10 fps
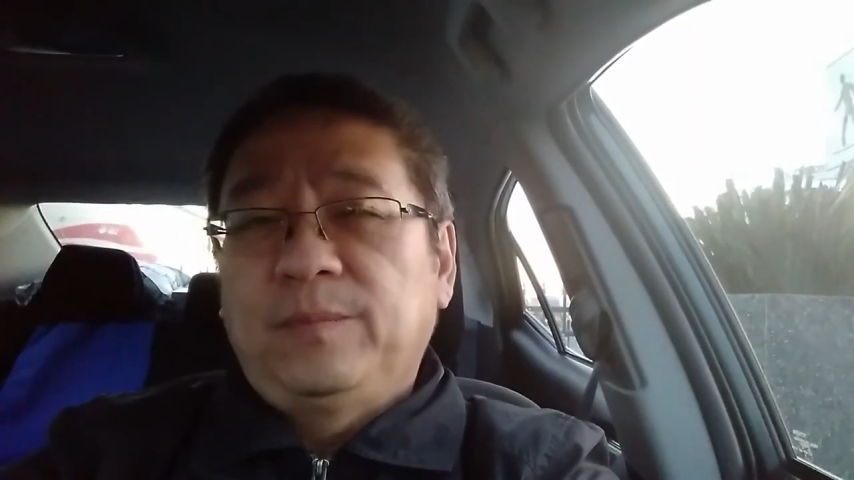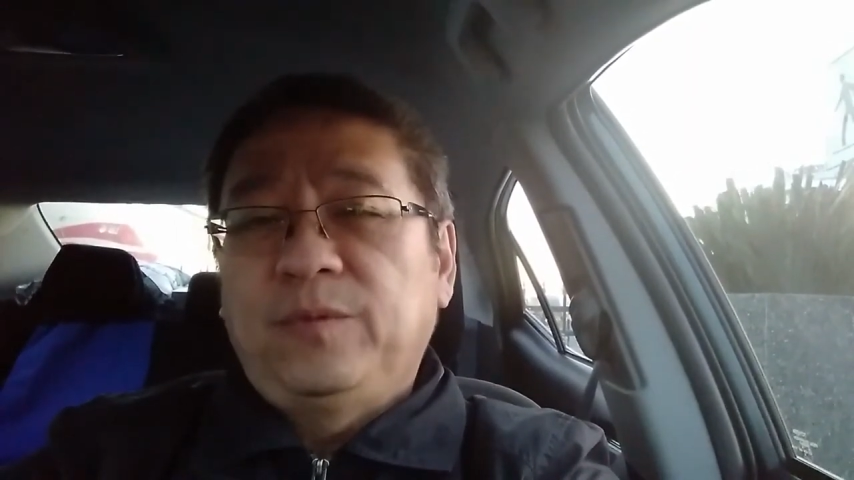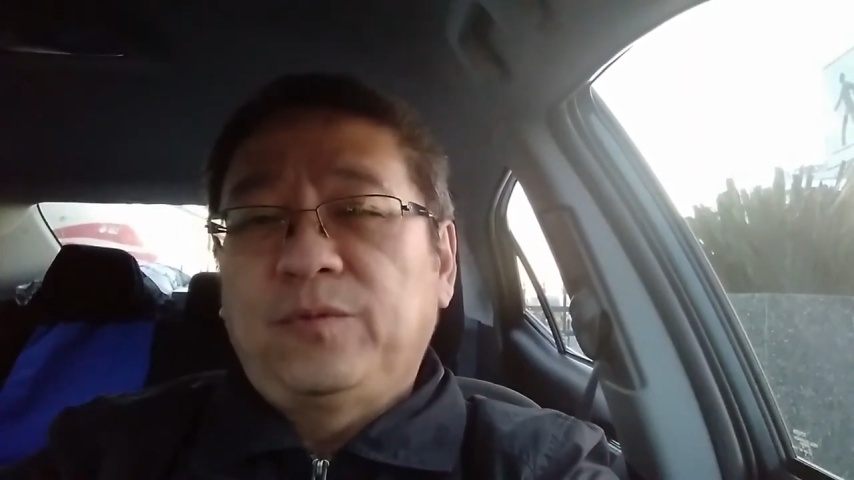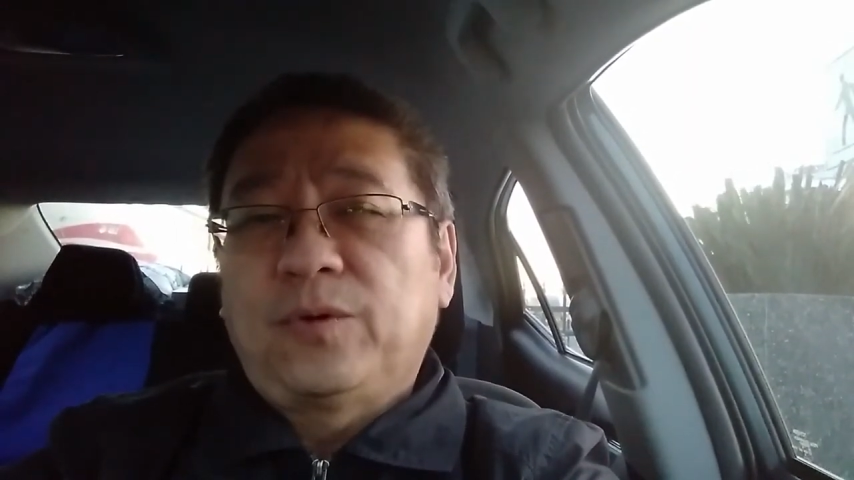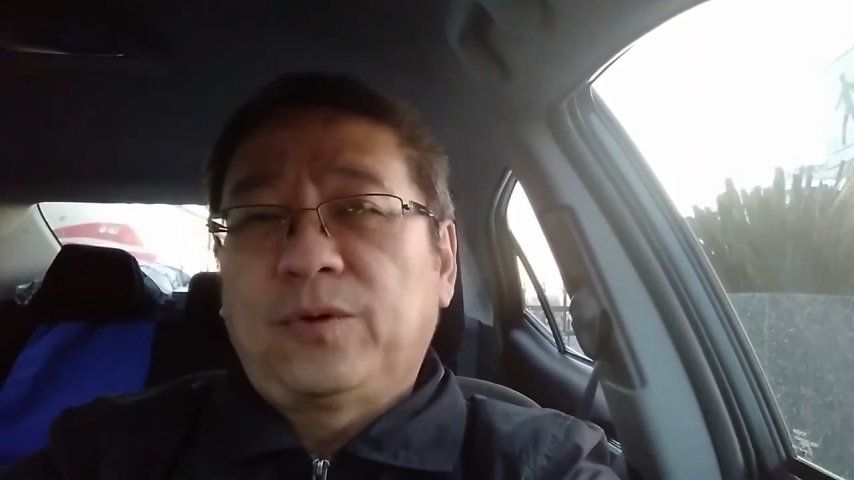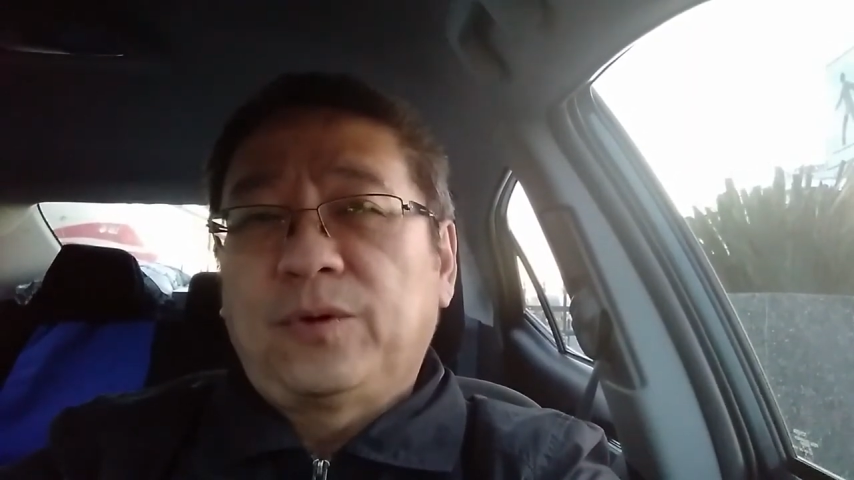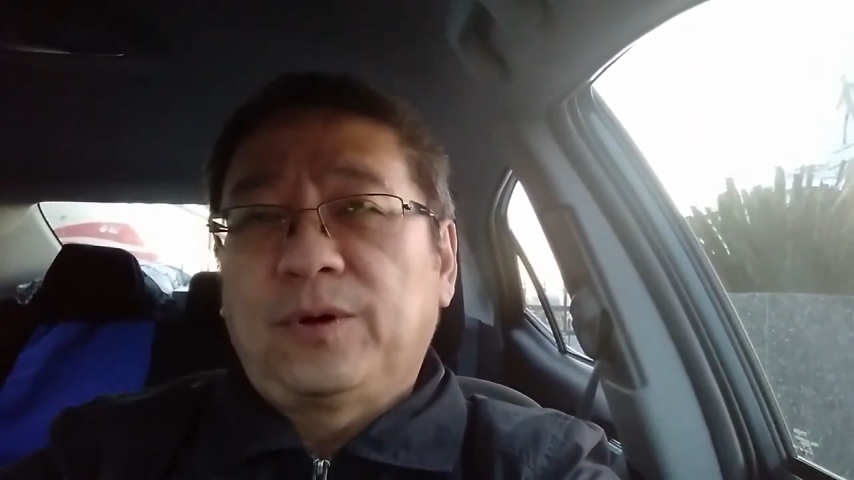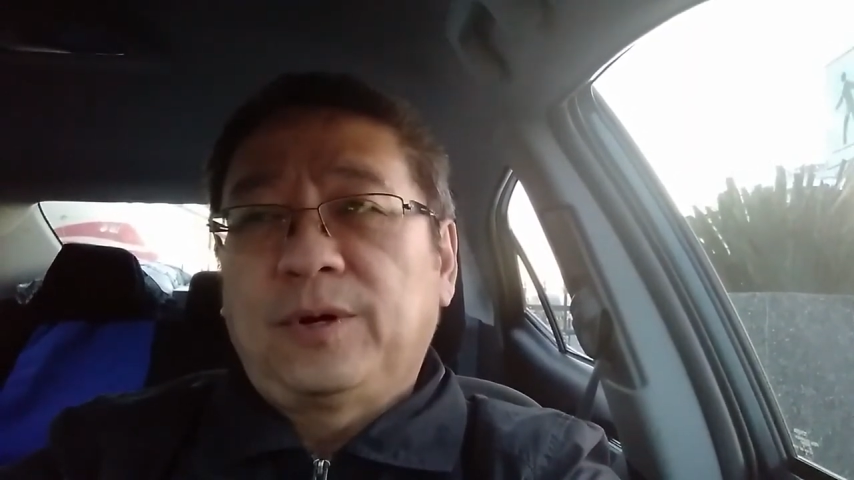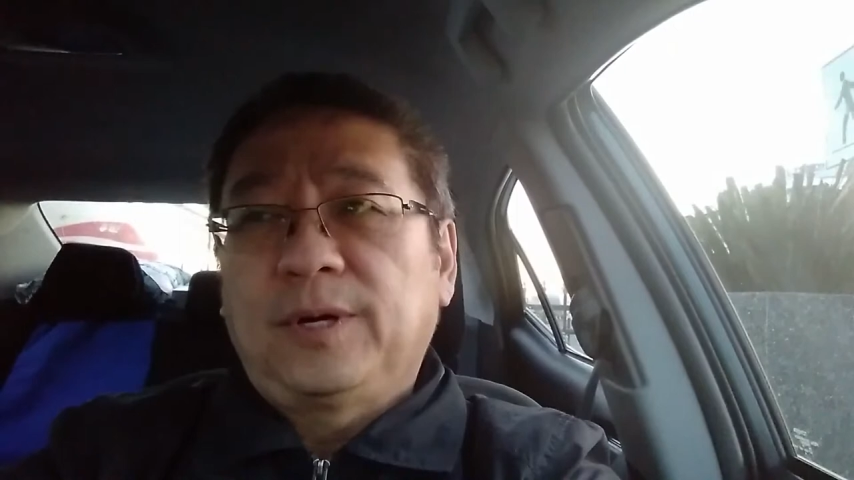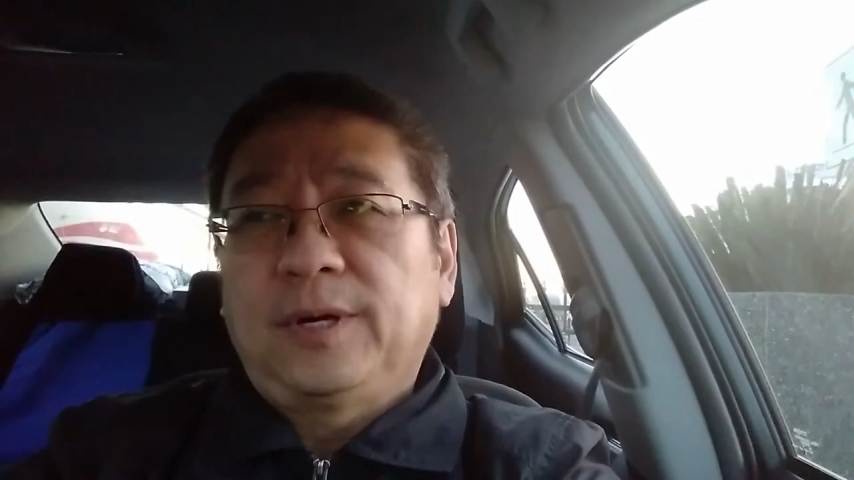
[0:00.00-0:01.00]

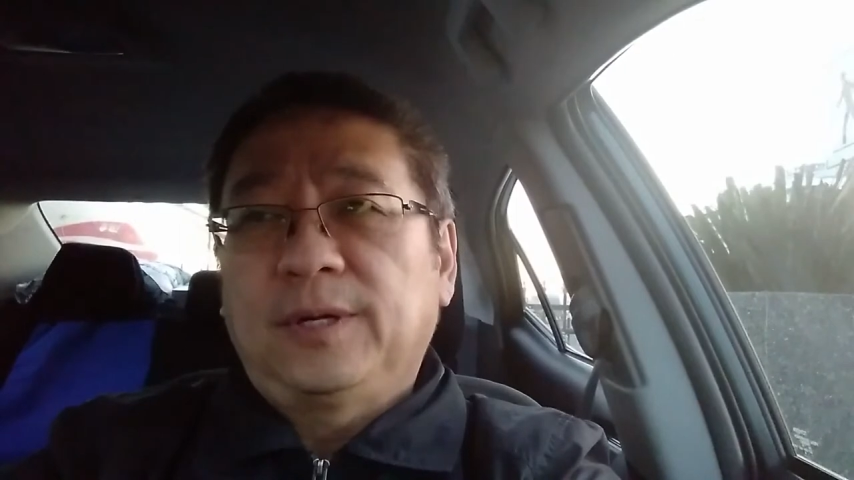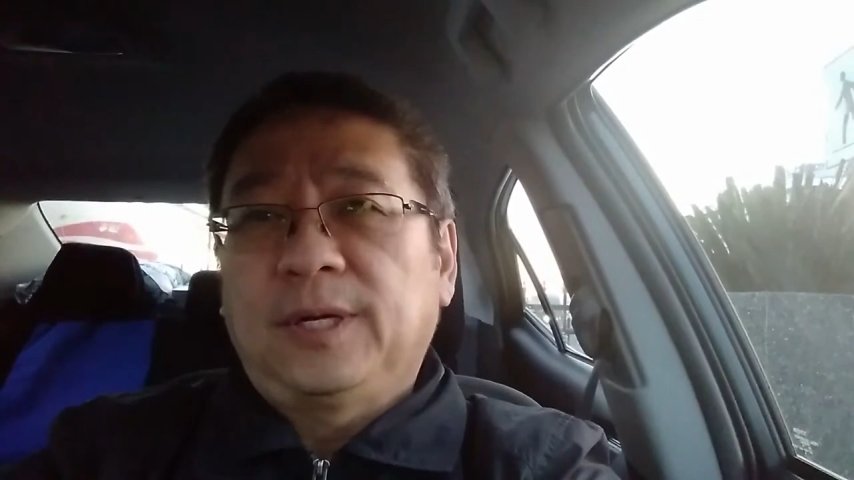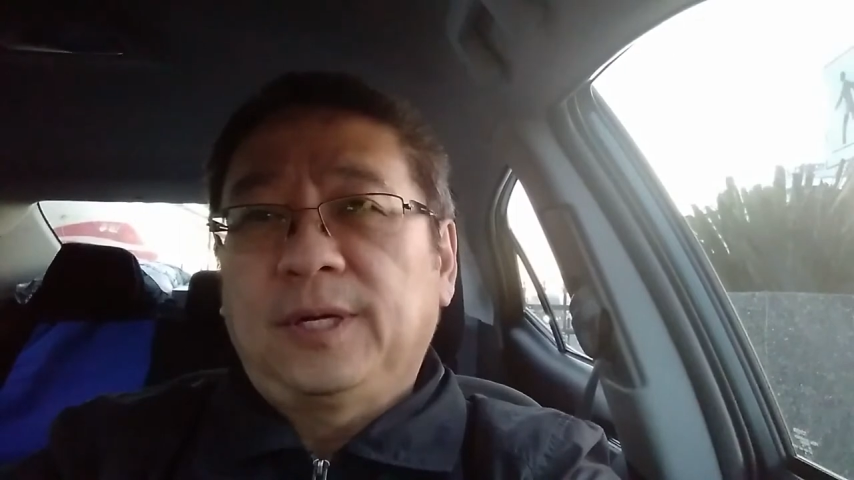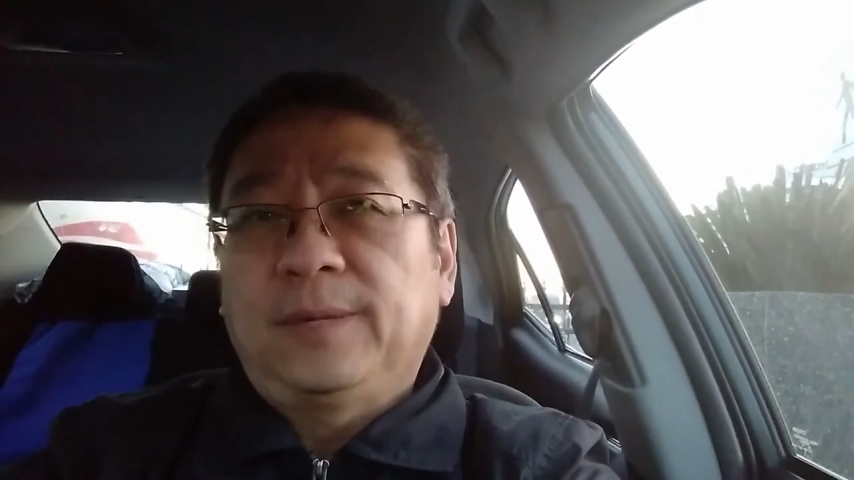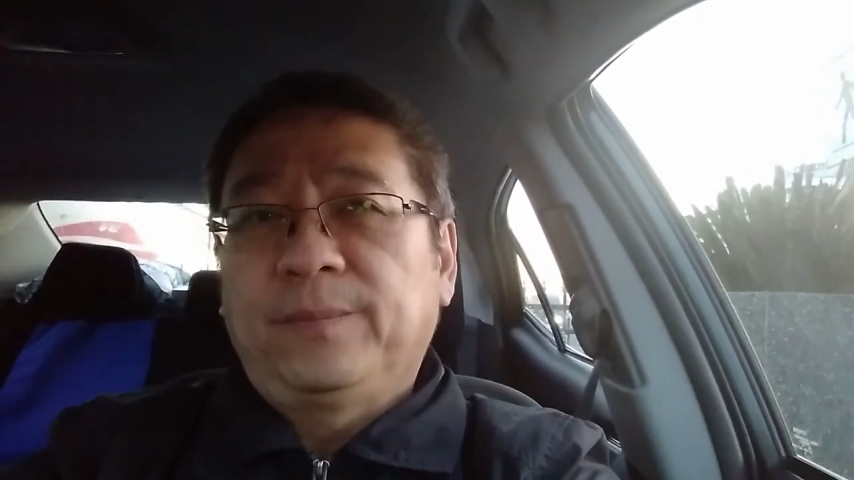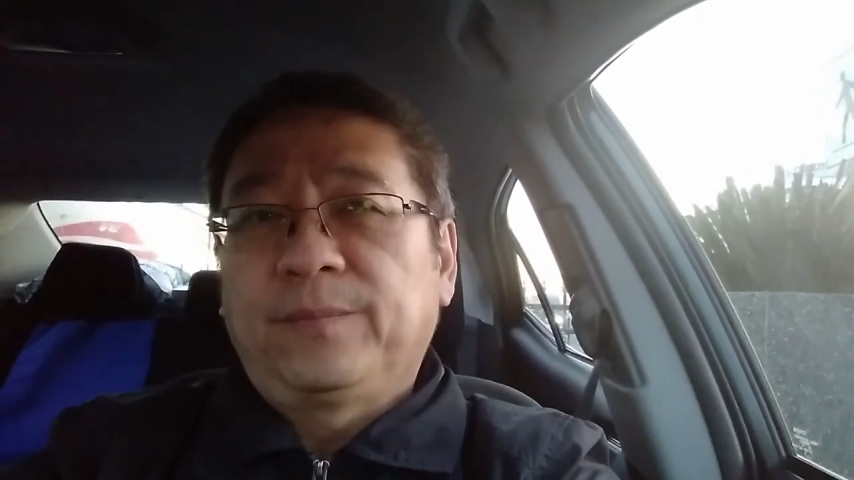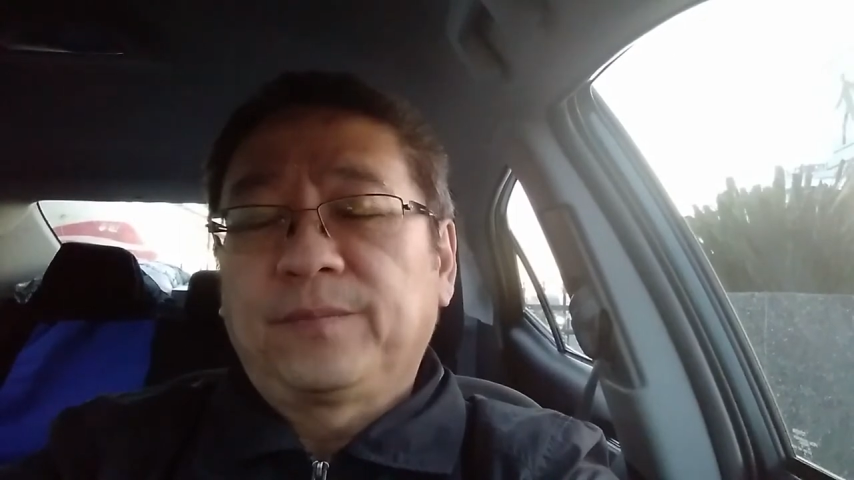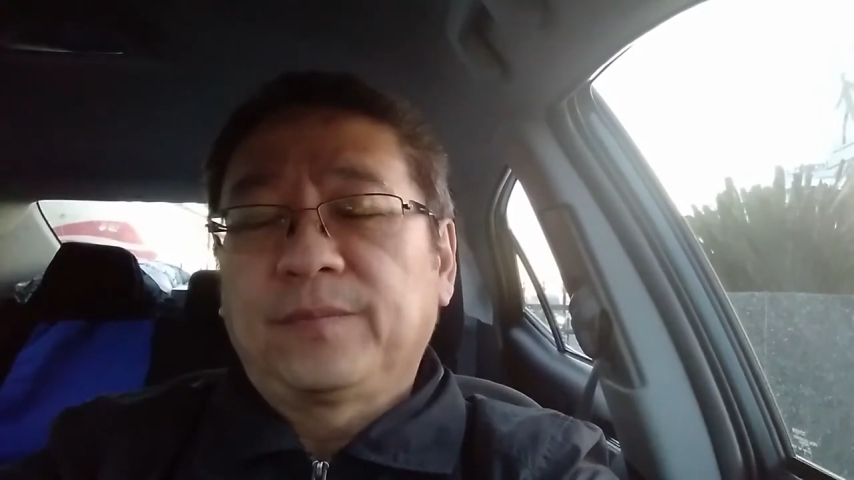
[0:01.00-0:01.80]
before um,